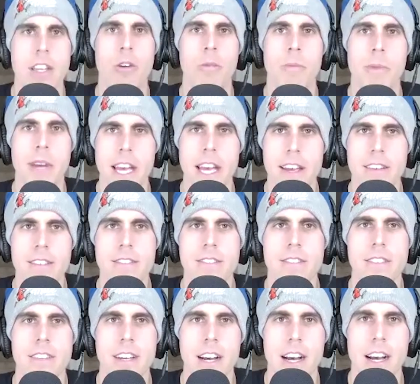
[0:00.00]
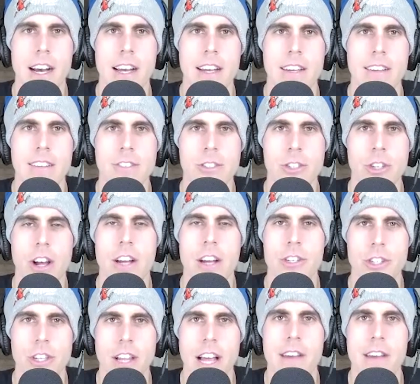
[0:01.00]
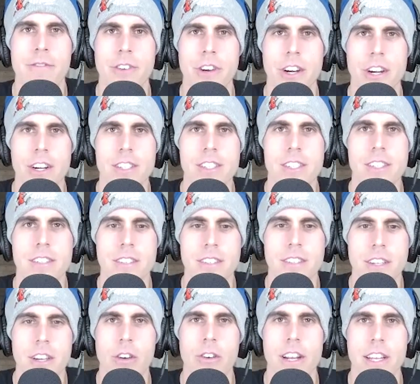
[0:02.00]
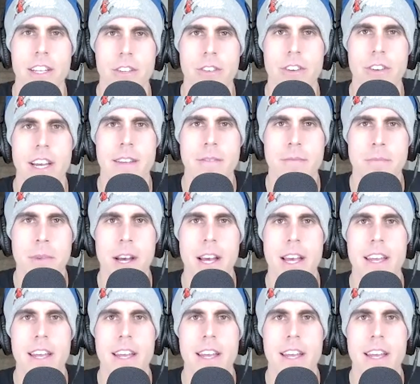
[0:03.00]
a little bit on July 1st going into it,